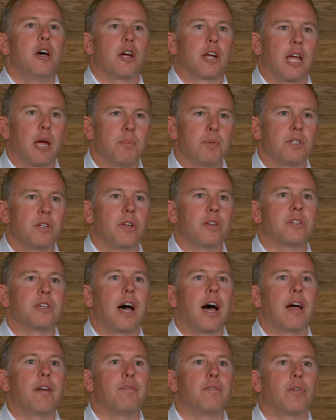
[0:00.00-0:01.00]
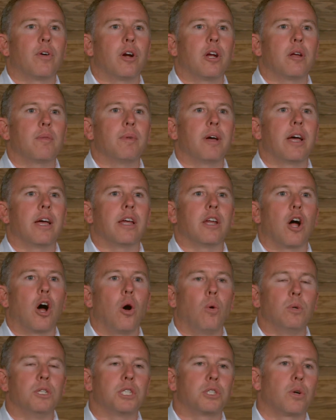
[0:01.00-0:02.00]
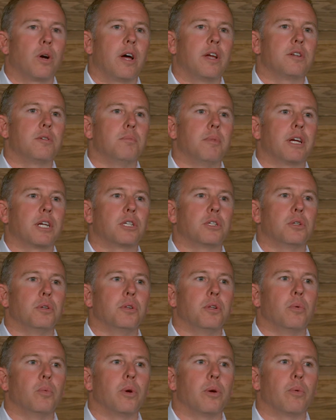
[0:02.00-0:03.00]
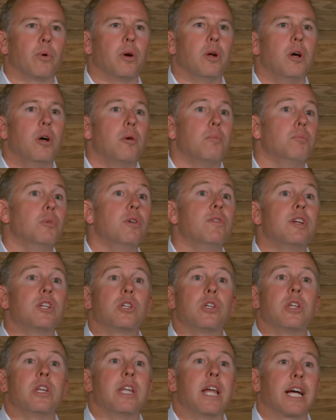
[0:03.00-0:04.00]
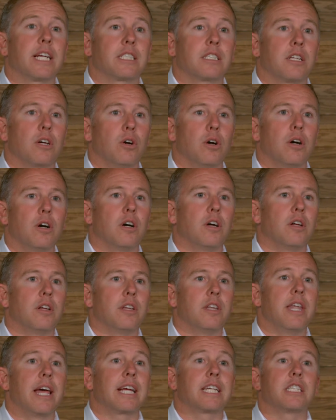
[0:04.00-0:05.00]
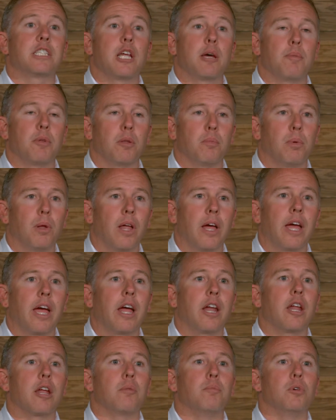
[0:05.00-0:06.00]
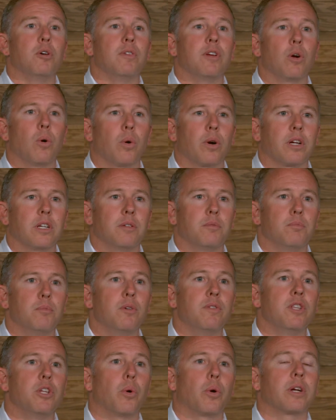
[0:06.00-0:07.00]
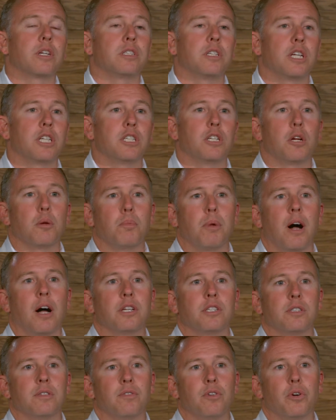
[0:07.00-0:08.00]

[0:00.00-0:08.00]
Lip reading: kept us on time frame, and always tried to make sure that we were moving to the next step of the plan and moving the organization in a positive